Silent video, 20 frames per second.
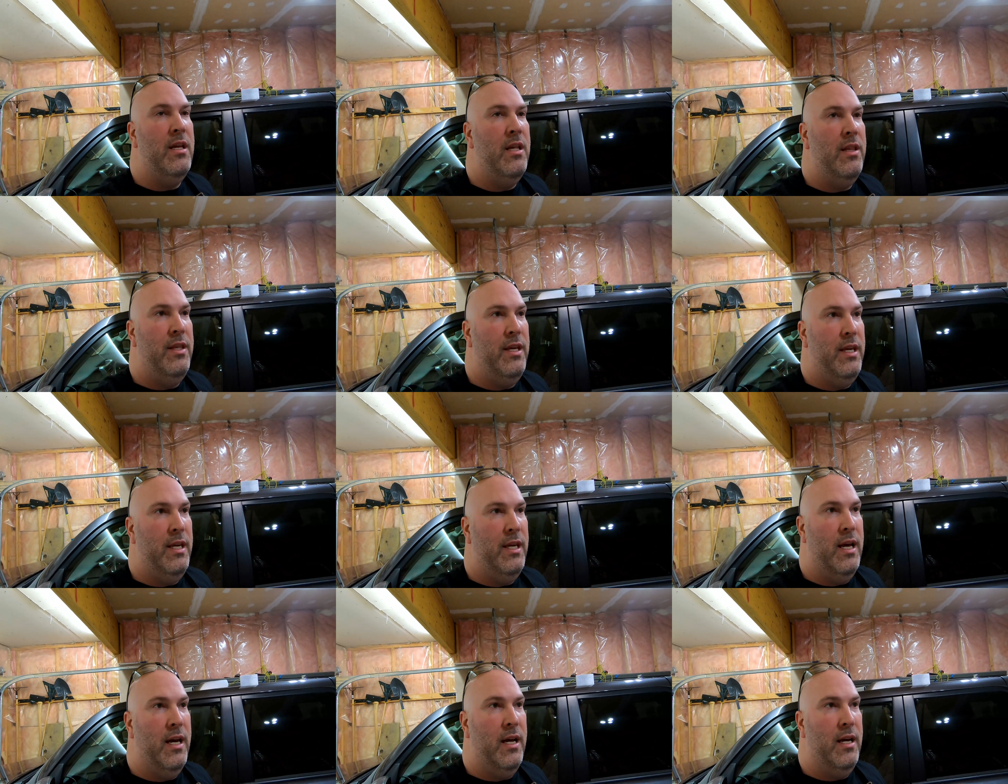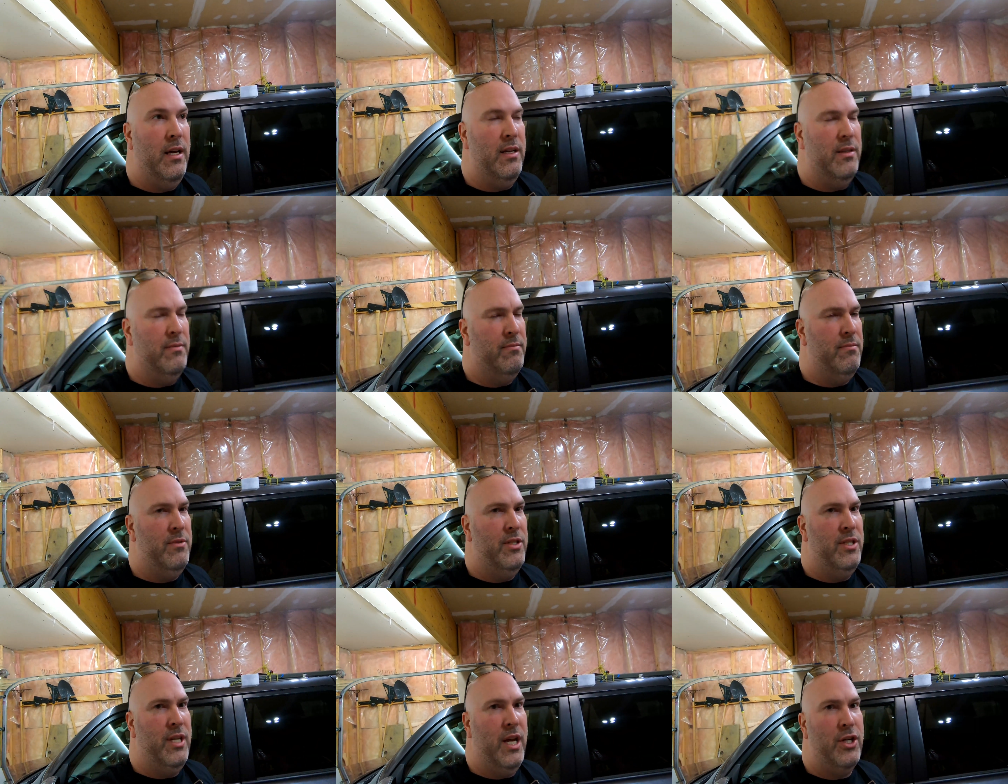The
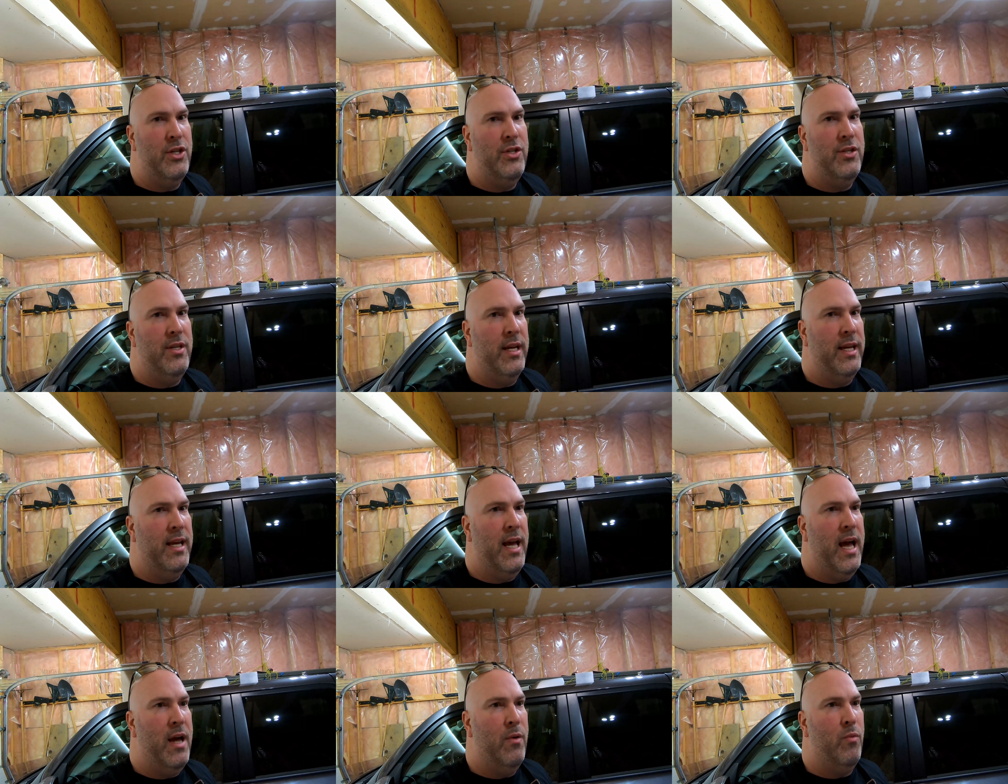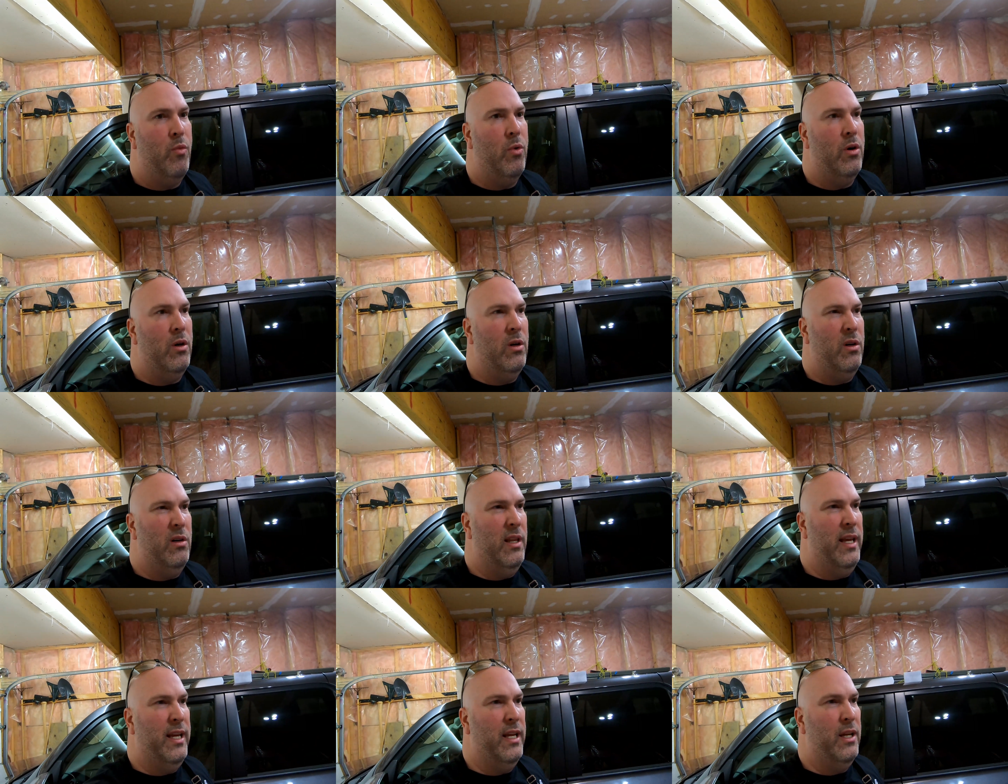sections I got were
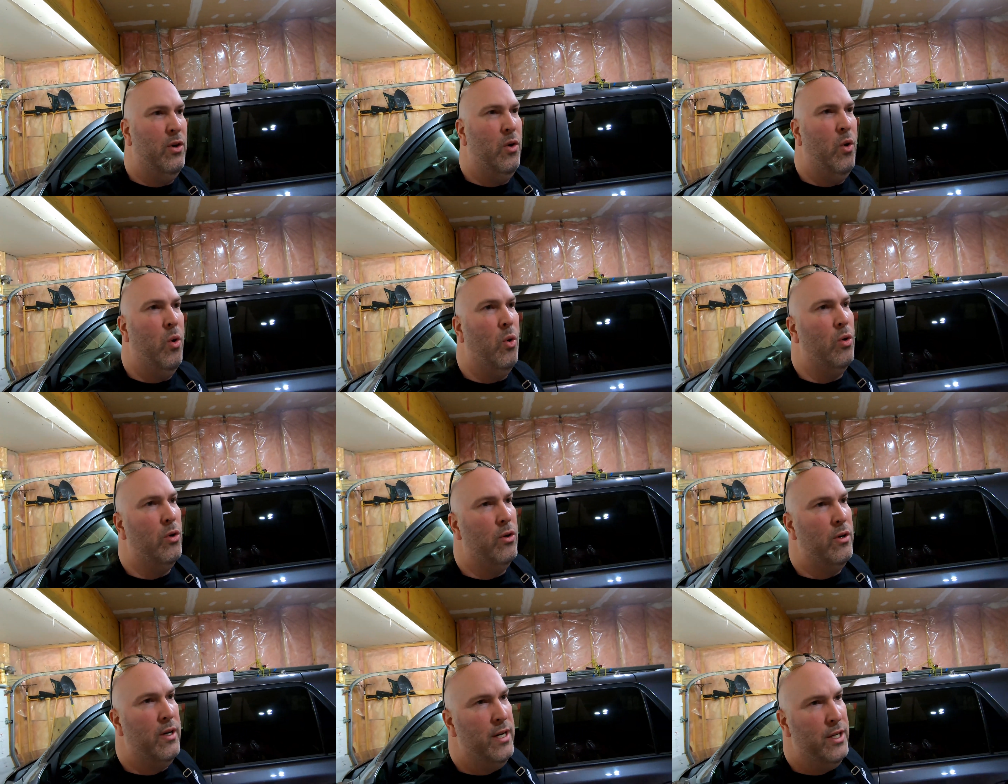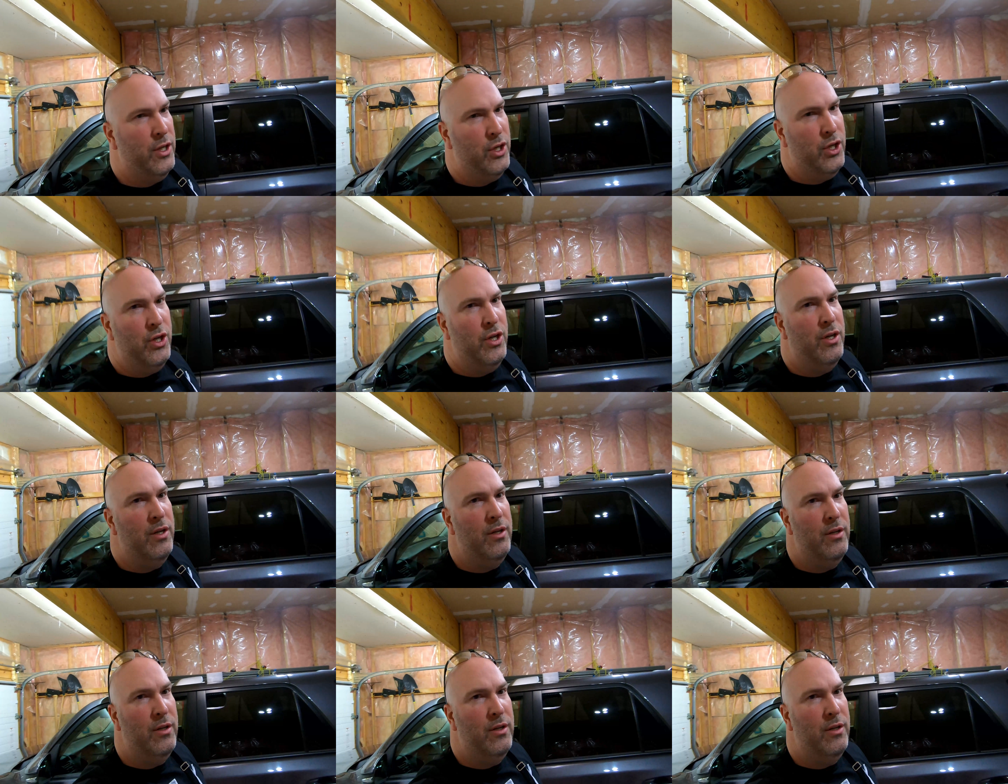like quarter inch